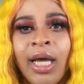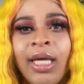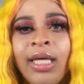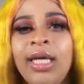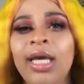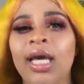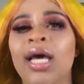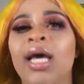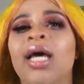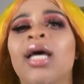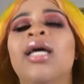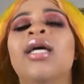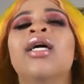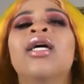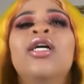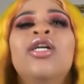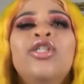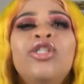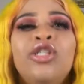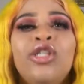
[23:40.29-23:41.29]
yeah,
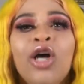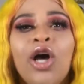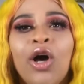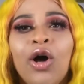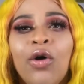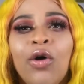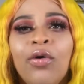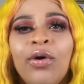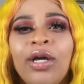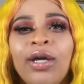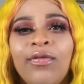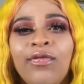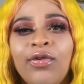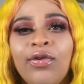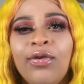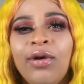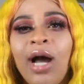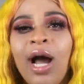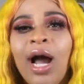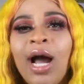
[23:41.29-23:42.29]
so if
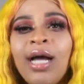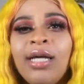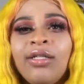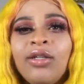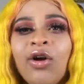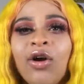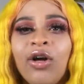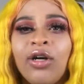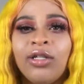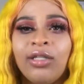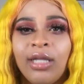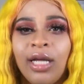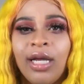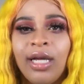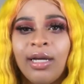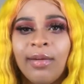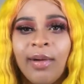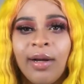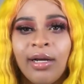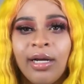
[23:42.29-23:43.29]
you guys are
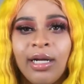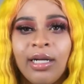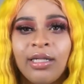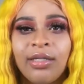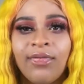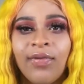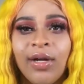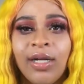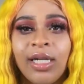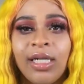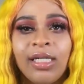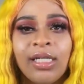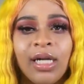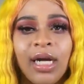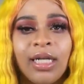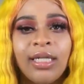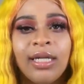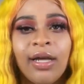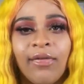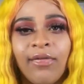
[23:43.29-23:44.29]
thinking about getting this foundation,
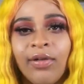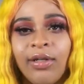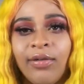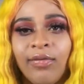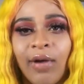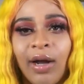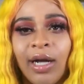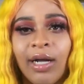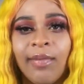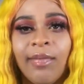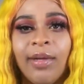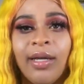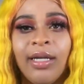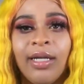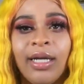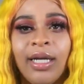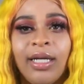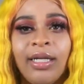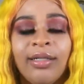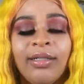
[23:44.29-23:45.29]
I definitely
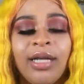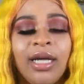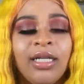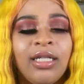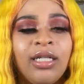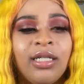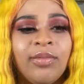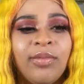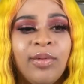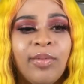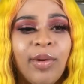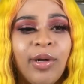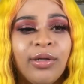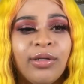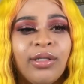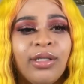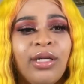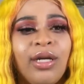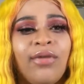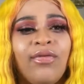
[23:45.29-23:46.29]
recommend it. That's just me
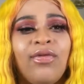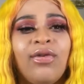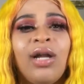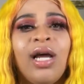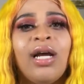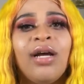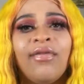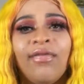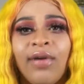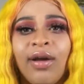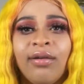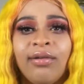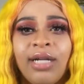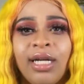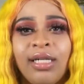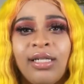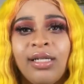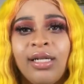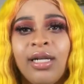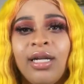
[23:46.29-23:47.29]
personally. If you like a
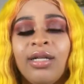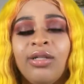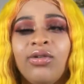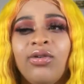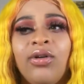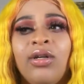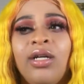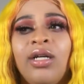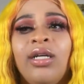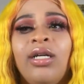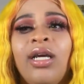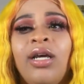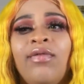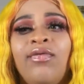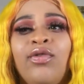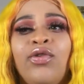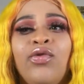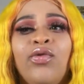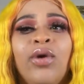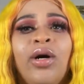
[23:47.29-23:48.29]
foundation that's going to
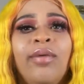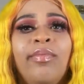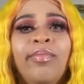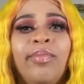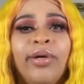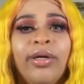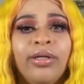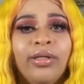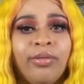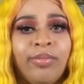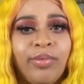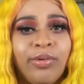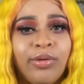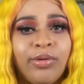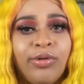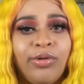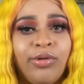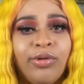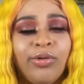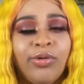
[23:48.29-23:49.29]
give you a
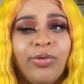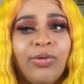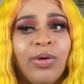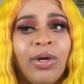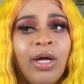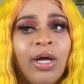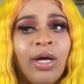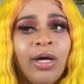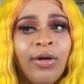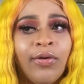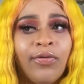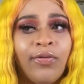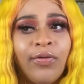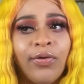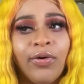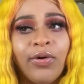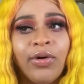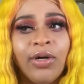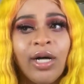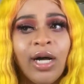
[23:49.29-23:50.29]
buildable to
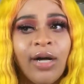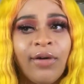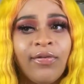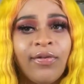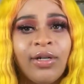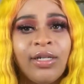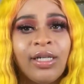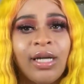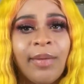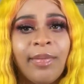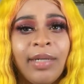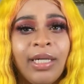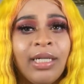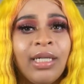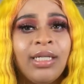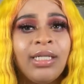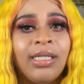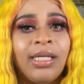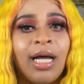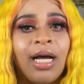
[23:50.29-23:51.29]
full coverage, I mean,
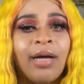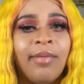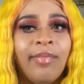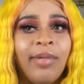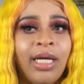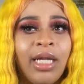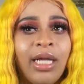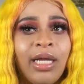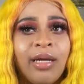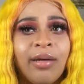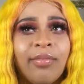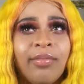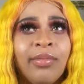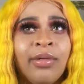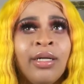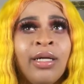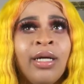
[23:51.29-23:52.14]
this is like a medium